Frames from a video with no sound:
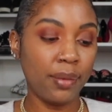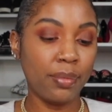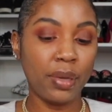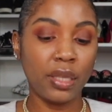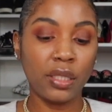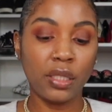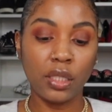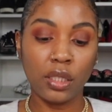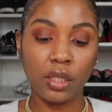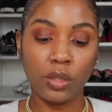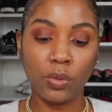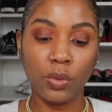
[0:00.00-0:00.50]
I
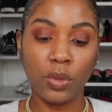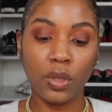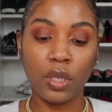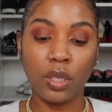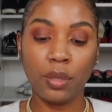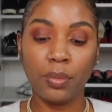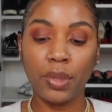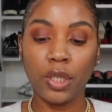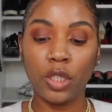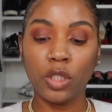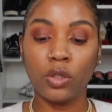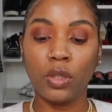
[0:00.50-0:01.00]
just want to
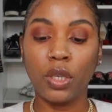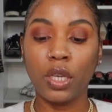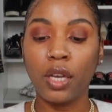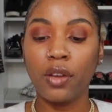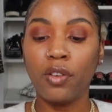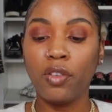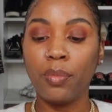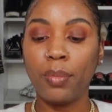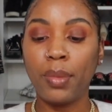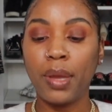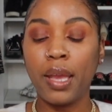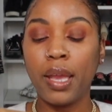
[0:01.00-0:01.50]
make sure I
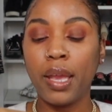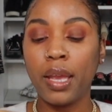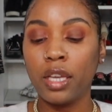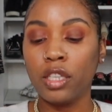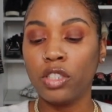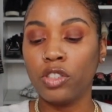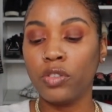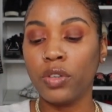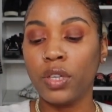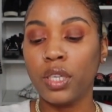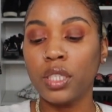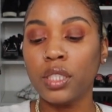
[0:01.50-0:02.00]
cover my
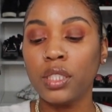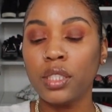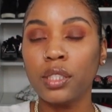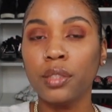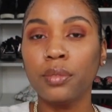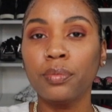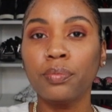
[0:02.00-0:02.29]
address.